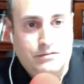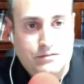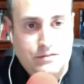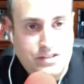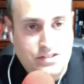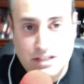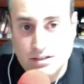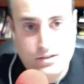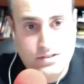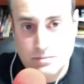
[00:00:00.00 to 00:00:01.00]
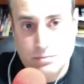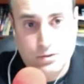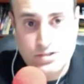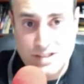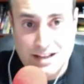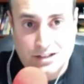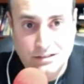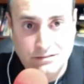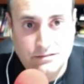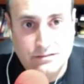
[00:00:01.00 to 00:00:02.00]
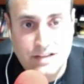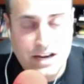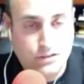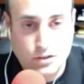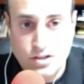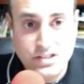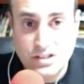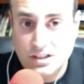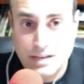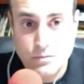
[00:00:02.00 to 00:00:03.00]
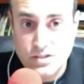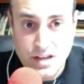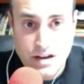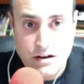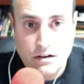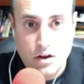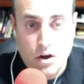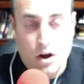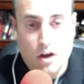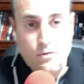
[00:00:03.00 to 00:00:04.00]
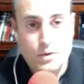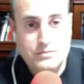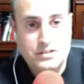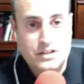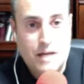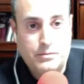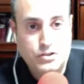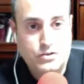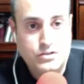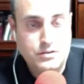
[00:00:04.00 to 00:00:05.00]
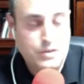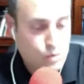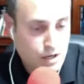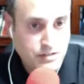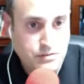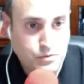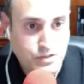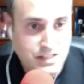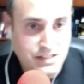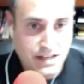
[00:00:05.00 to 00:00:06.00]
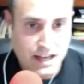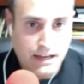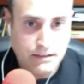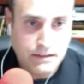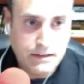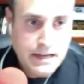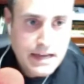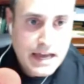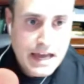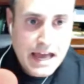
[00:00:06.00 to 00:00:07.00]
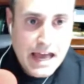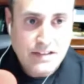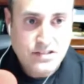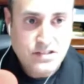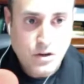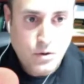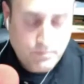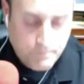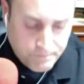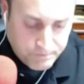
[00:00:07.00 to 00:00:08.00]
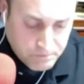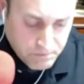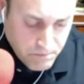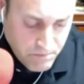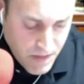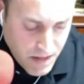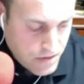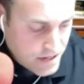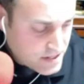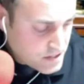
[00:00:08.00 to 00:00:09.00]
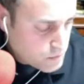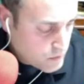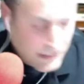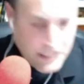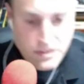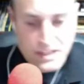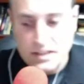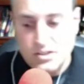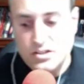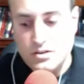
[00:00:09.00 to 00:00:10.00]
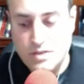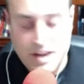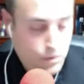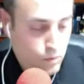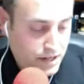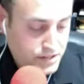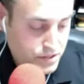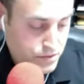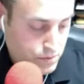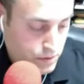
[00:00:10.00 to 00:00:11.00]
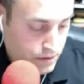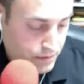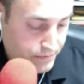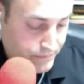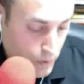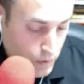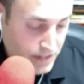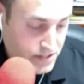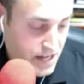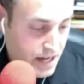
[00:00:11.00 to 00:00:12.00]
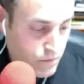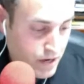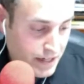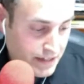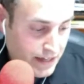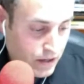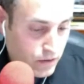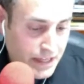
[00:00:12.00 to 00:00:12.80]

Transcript: the single simple cell that evolutionists claim was there, all the way up to complex organisms we see today. And so, this is really the issue that I want to focus on right now.